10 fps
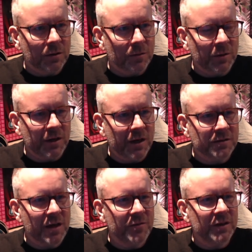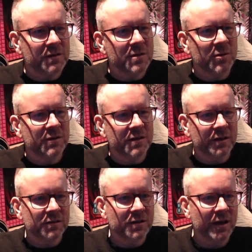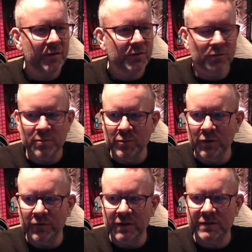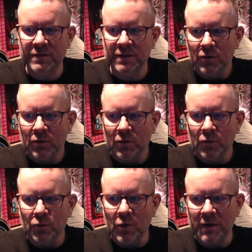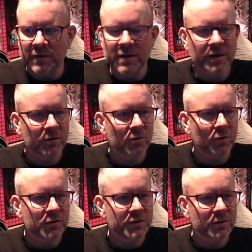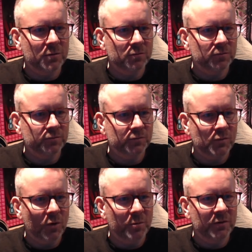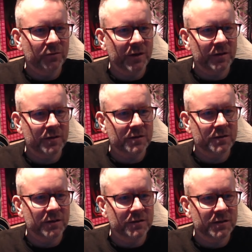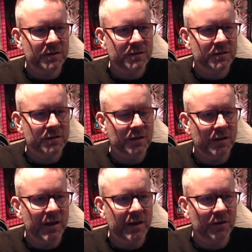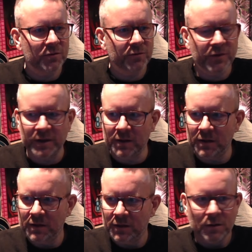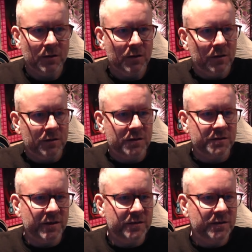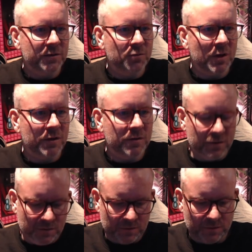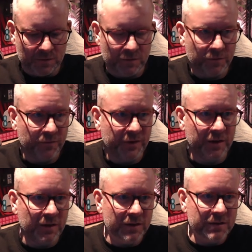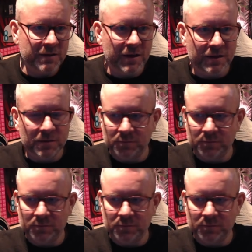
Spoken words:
But I actually have this image here, so I have to remove this one here also. Object fit doesn't exist. Layout, fill. So I change this one to fill instead.